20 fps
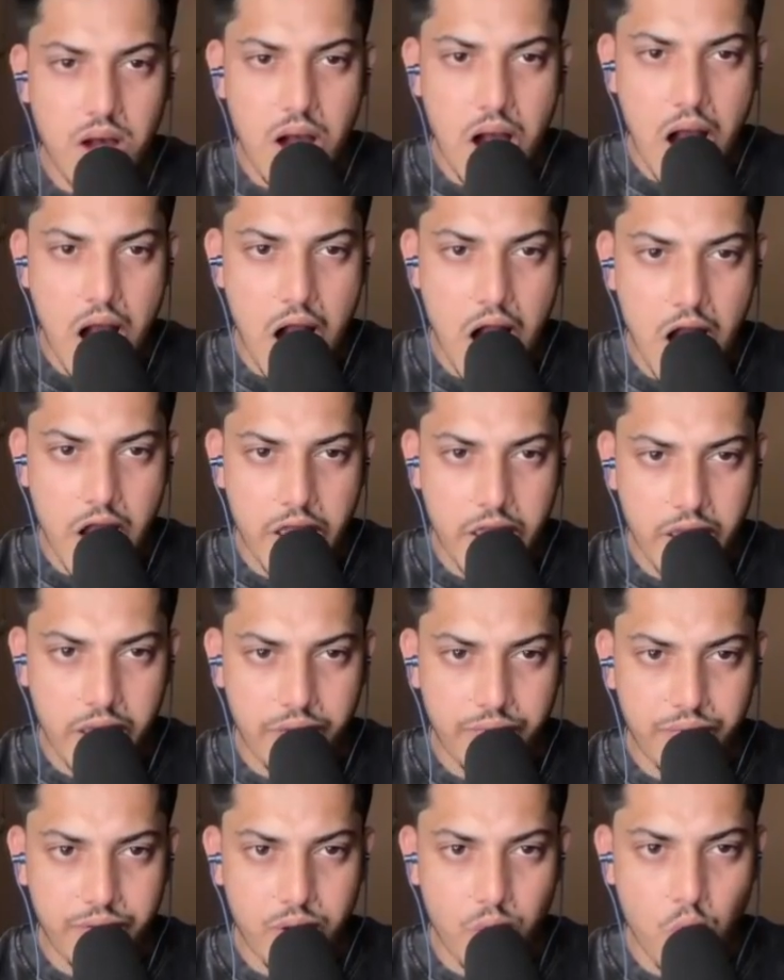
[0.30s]
Hi
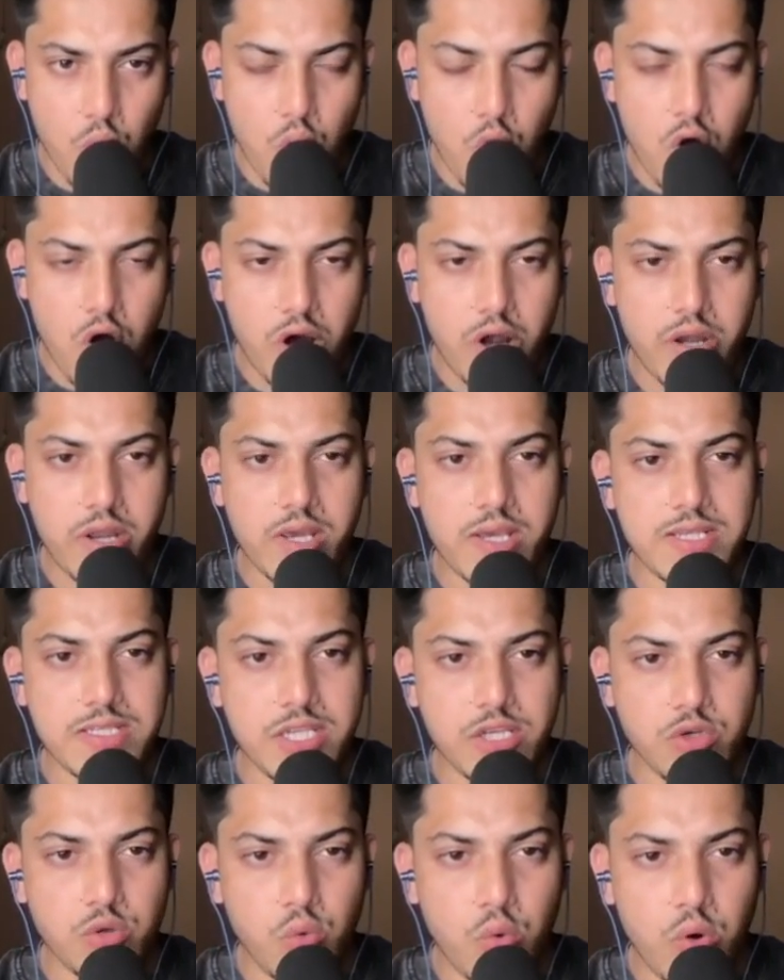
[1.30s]
everyone, is
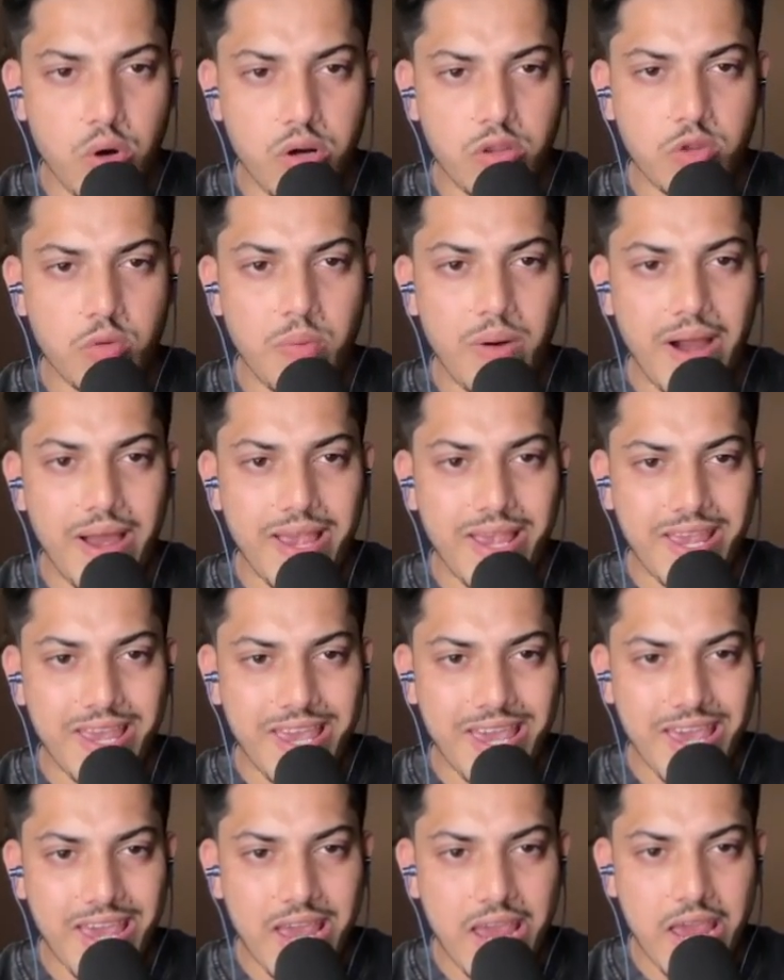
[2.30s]
it worth buying
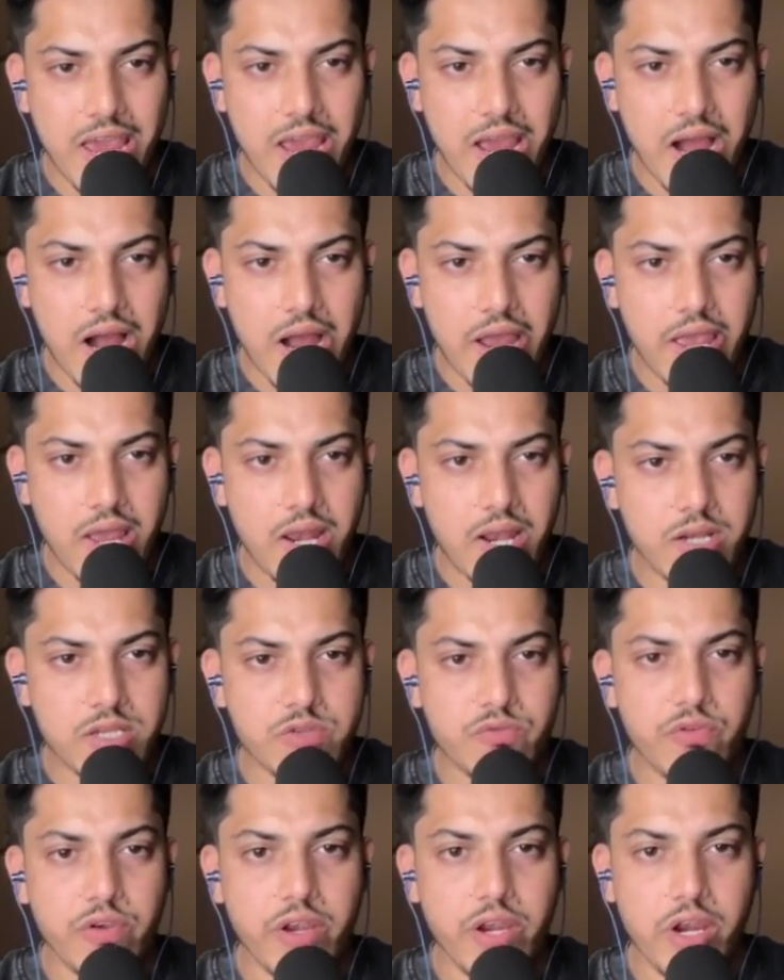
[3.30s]
Kai?
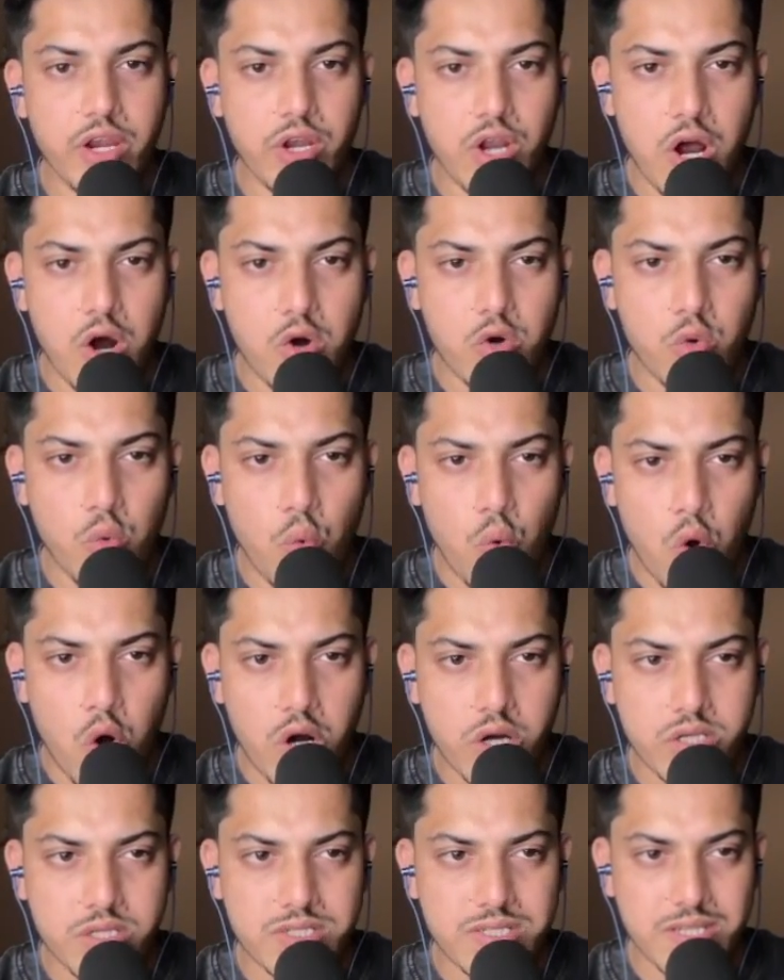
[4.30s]
Let's figure it out.
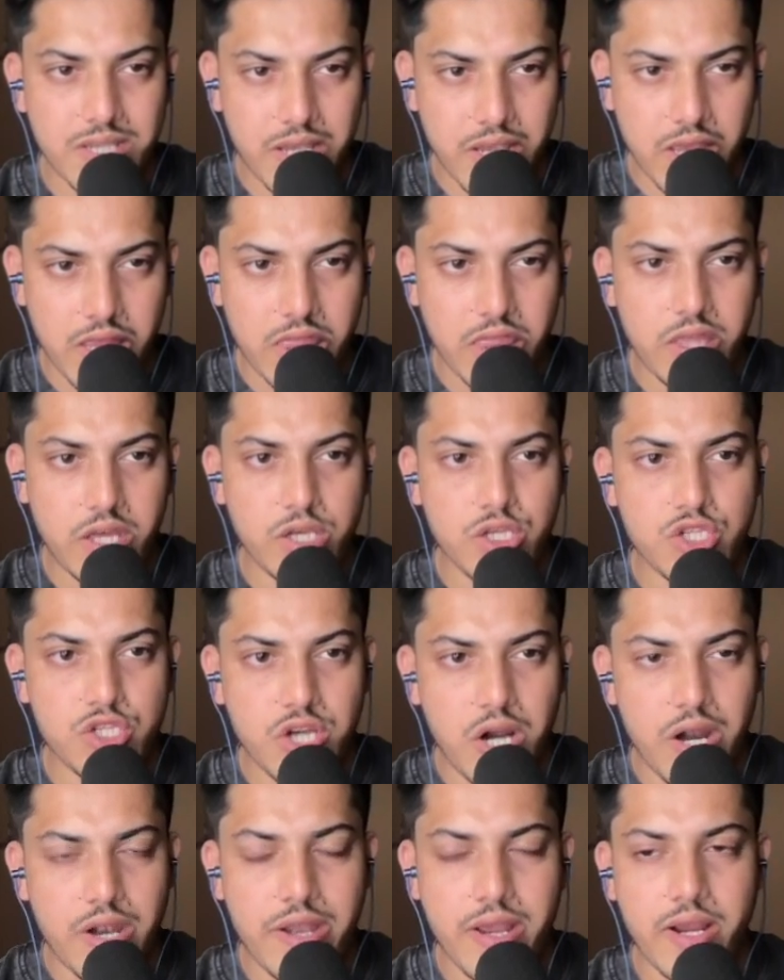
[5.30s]
What's in the
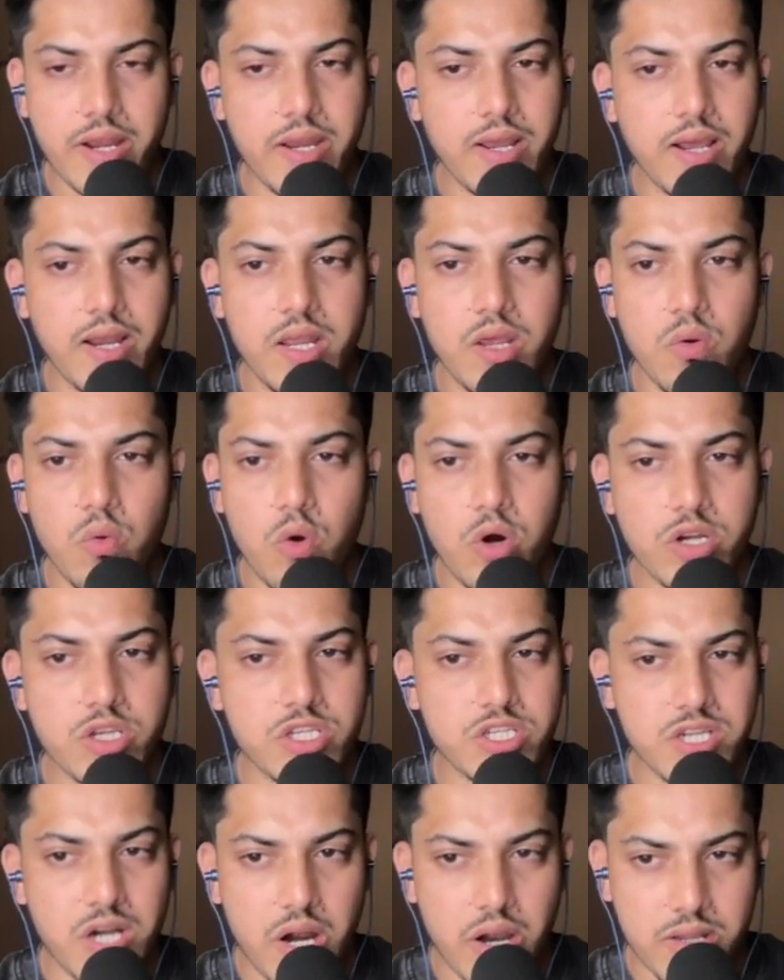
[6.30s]
chart? Technically,
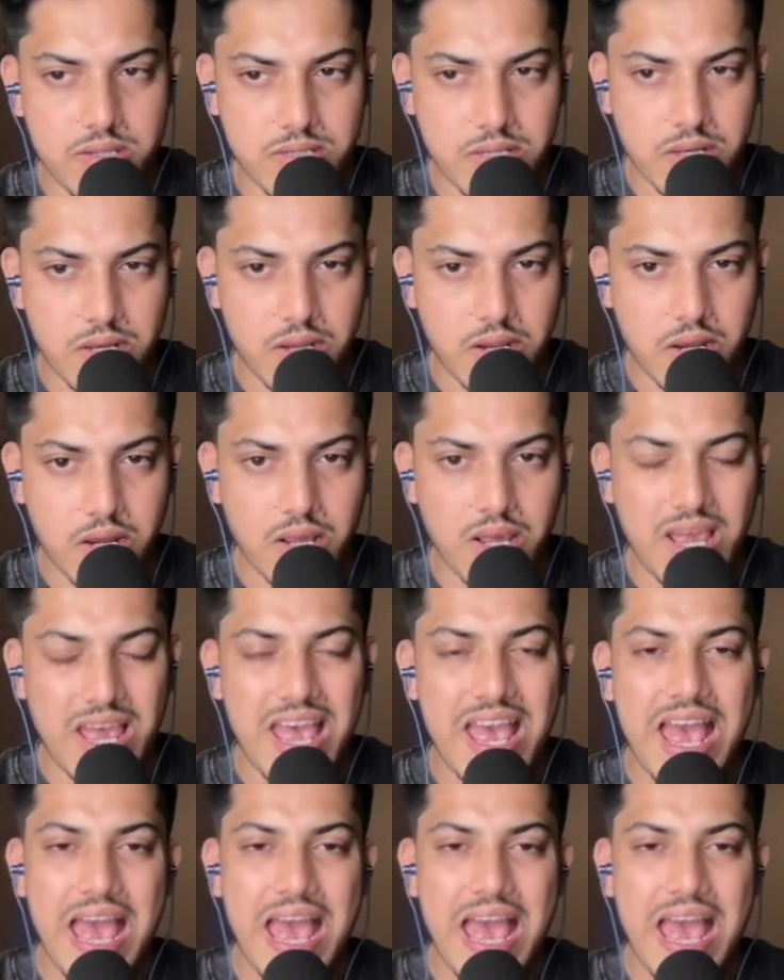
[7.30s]
what chart is indicating?